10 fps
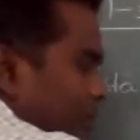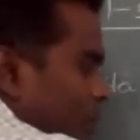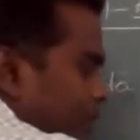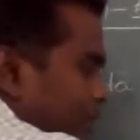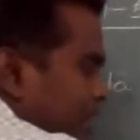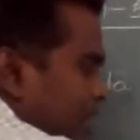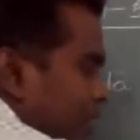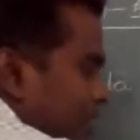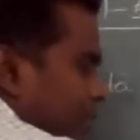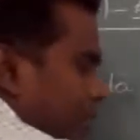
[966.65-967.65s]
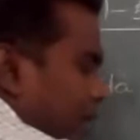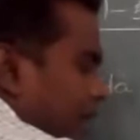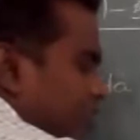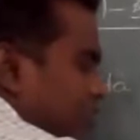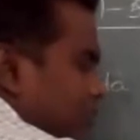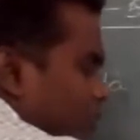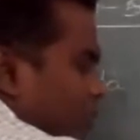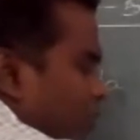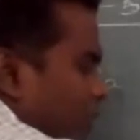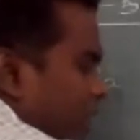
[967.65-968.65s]
What man?
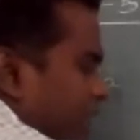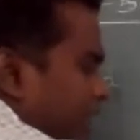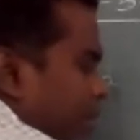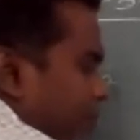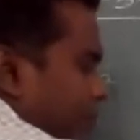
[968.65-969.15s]
Plasmodium.